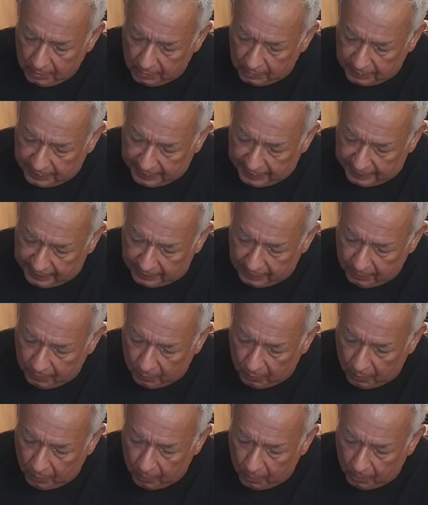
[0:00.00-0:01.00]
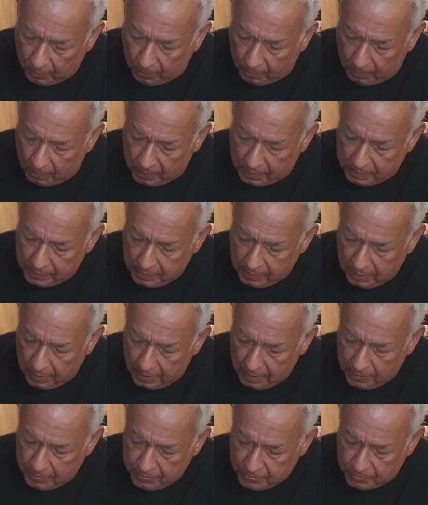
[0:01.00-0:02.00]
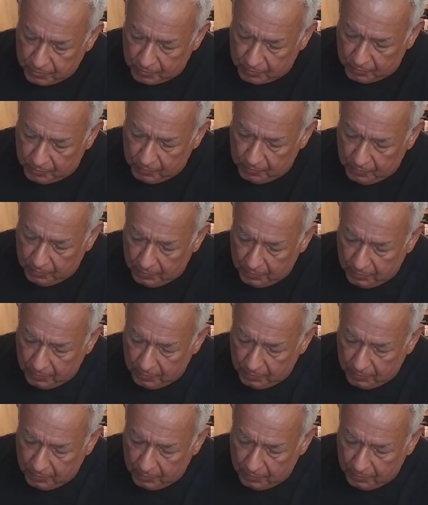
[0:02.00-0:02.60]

okay, 1, 2,